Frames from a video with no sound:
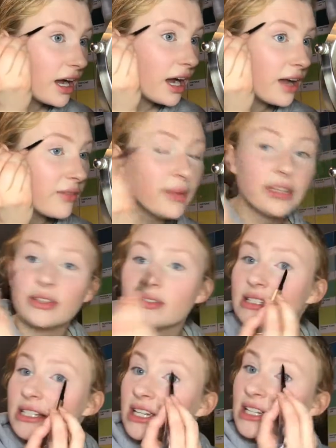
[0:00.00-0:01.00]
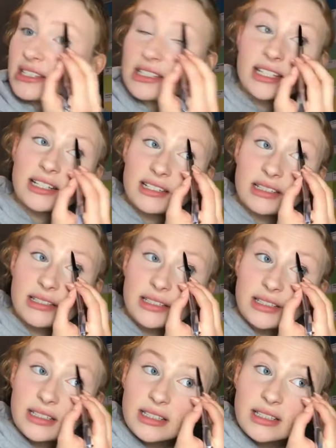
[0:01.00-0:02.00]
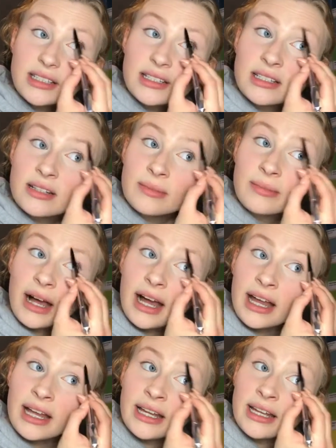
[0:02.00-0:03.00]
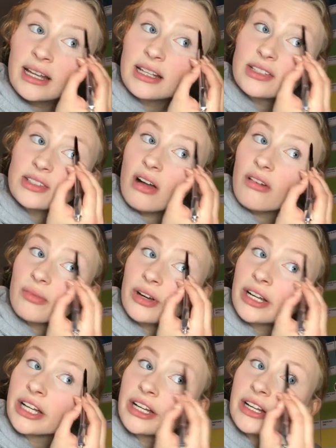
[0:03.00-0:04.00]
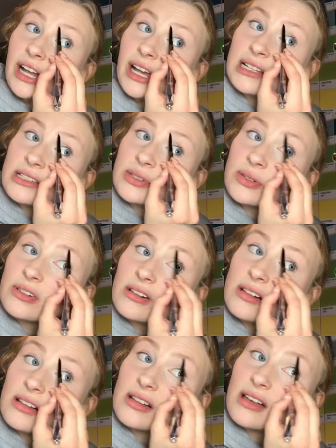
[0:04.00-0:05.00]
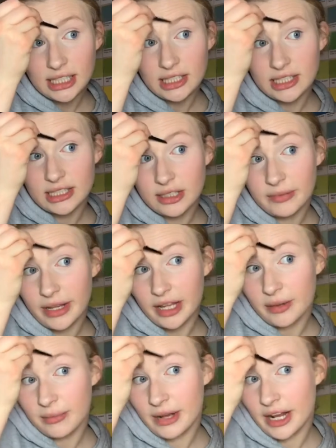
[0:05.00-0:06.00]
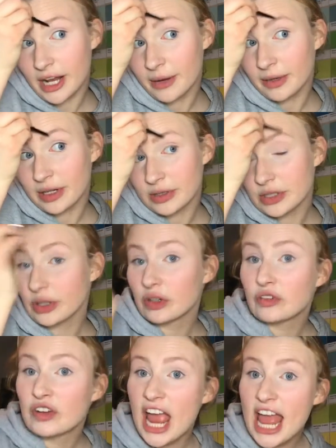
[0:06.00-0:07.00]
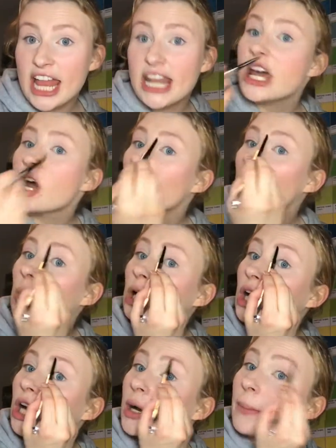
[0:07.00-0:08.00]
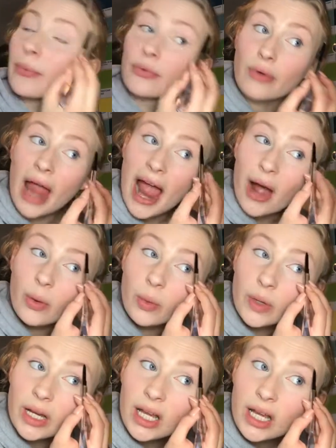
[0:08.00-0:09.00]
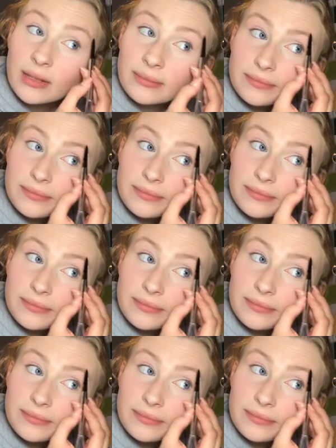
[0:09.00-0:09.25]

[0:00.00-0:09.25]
I've been using it since my sophomore year in high school and doesn't make my eyebrows look red or brown.